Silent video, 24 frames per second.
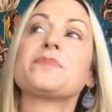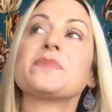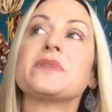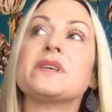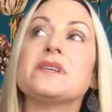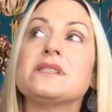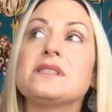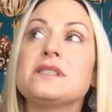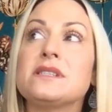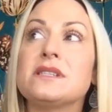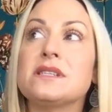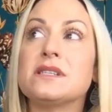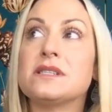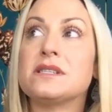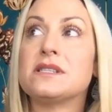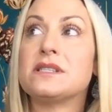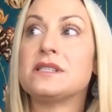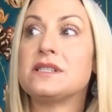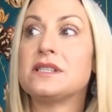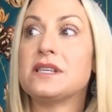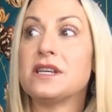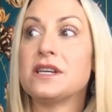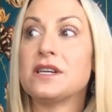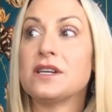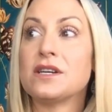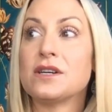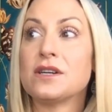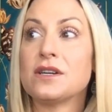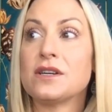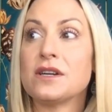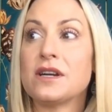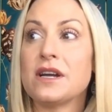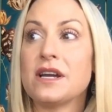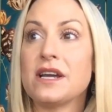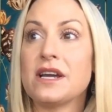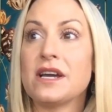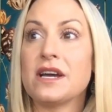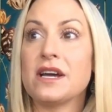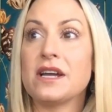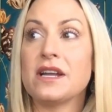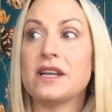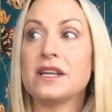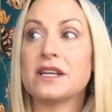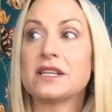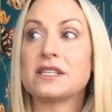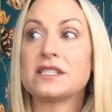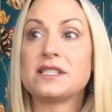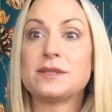sincere
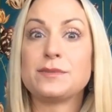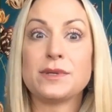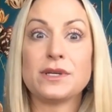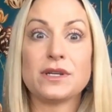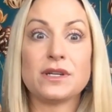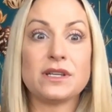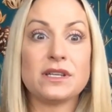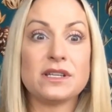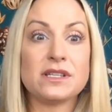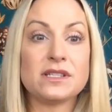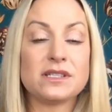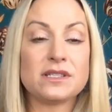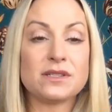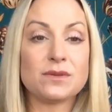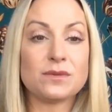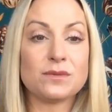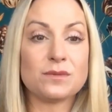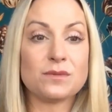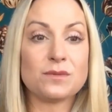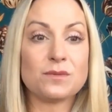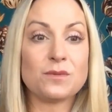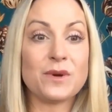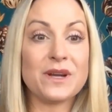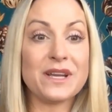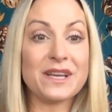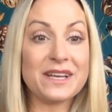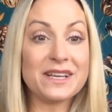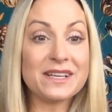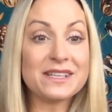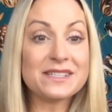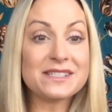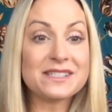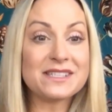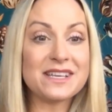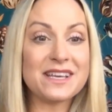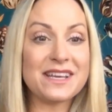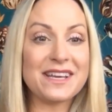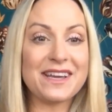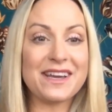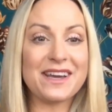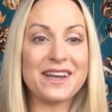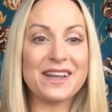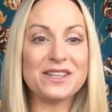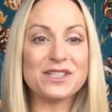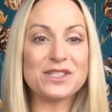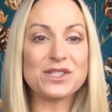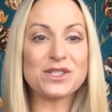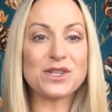and experienced wings.
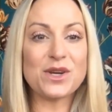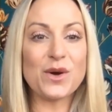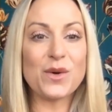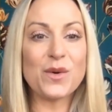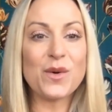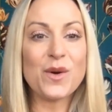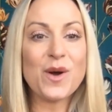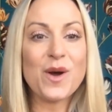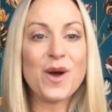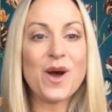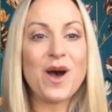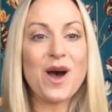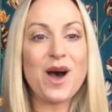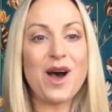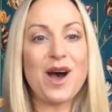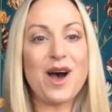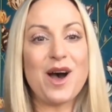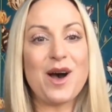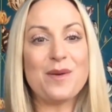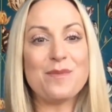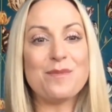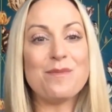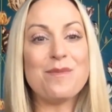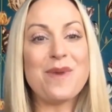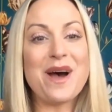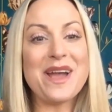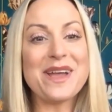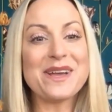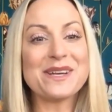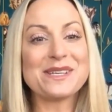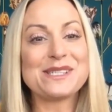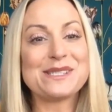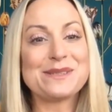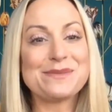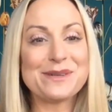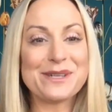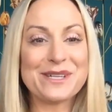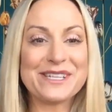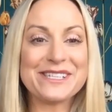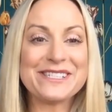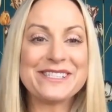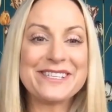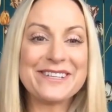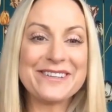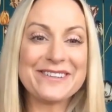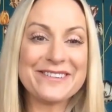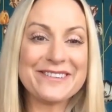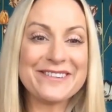And so my experience
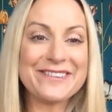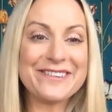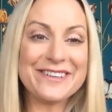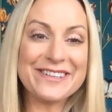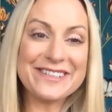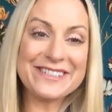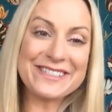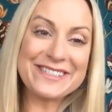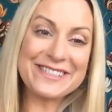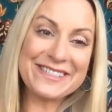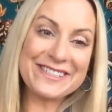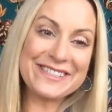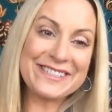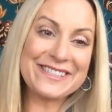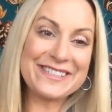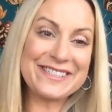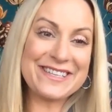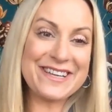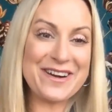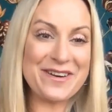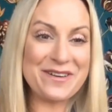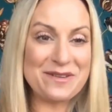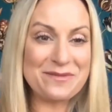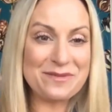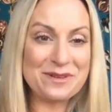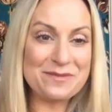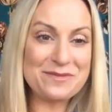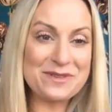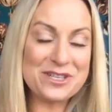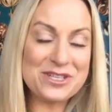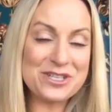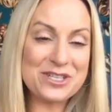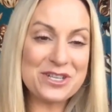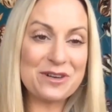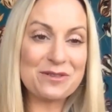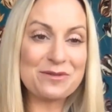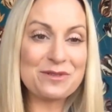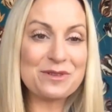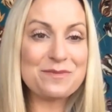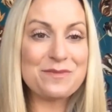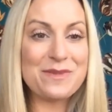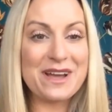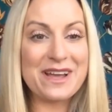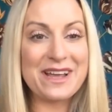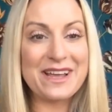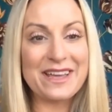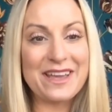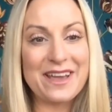here in Austin is now able to be shared with
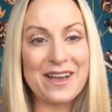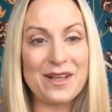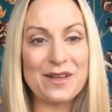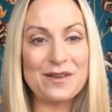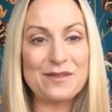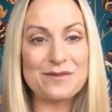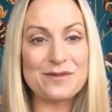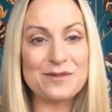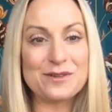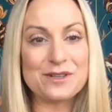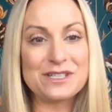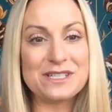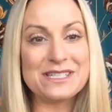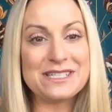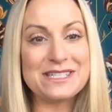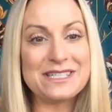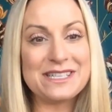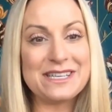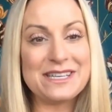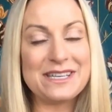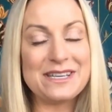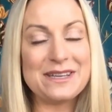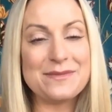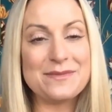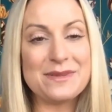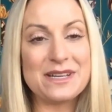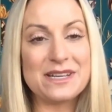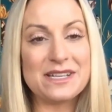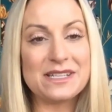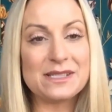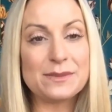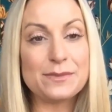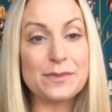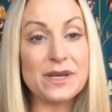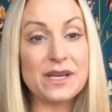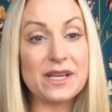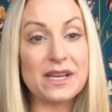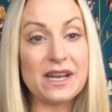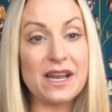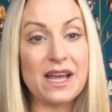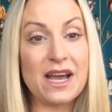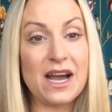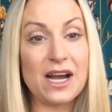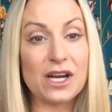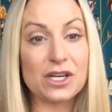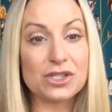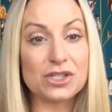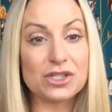my California team. And it's been
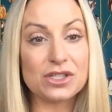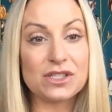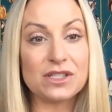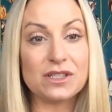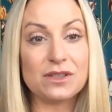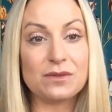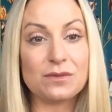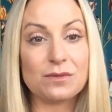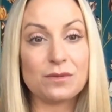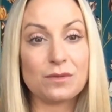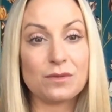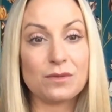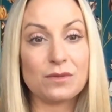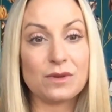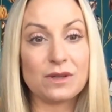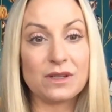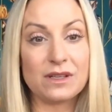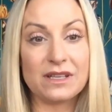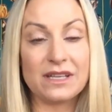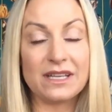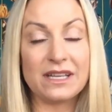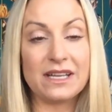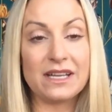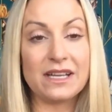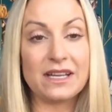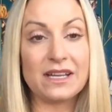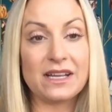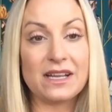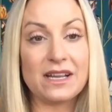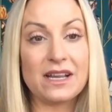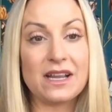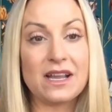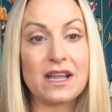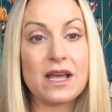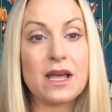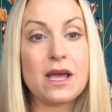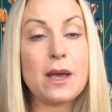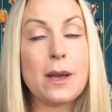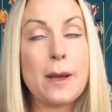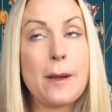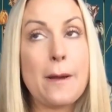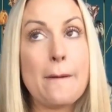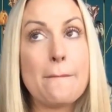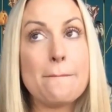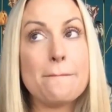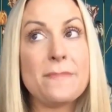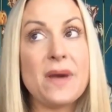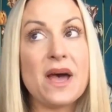actually really
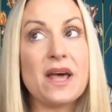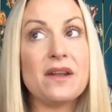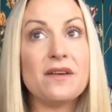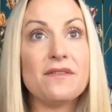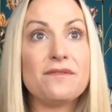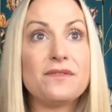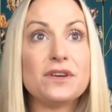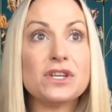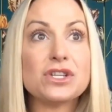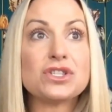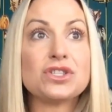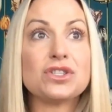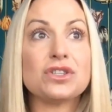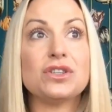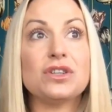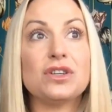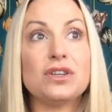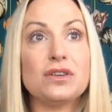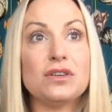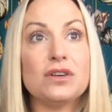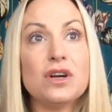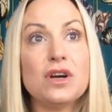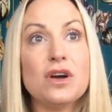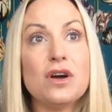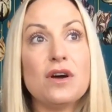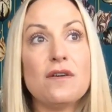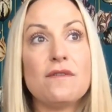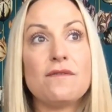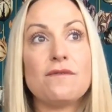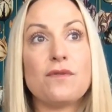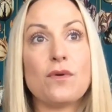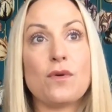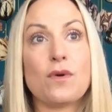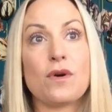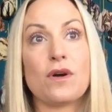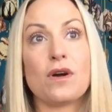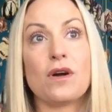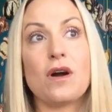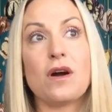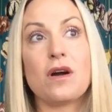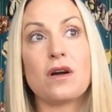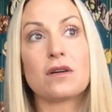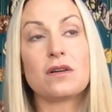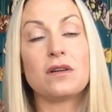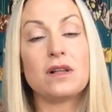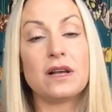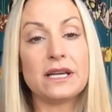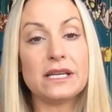beneficial for
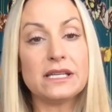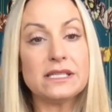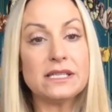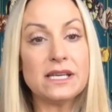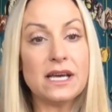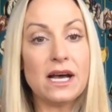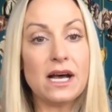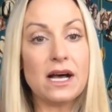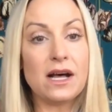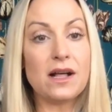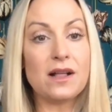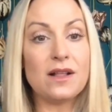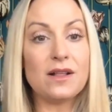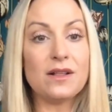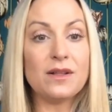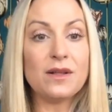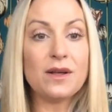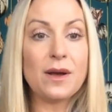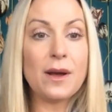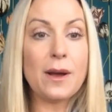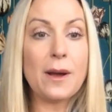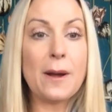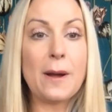our clientele